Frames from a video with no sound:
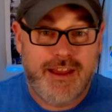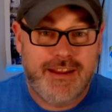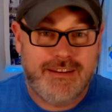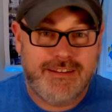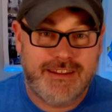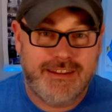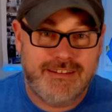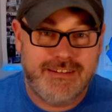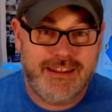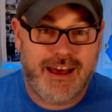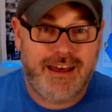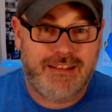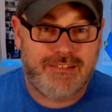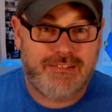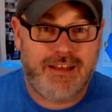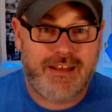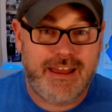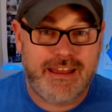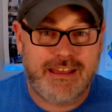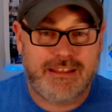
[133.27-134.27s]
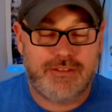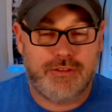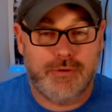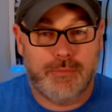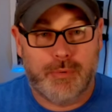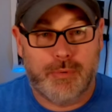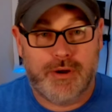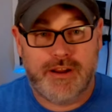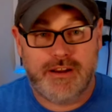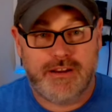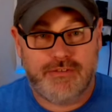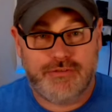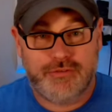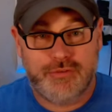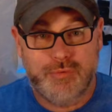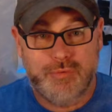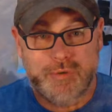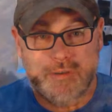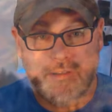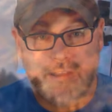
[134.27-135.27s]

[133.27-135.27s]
did not like the British who were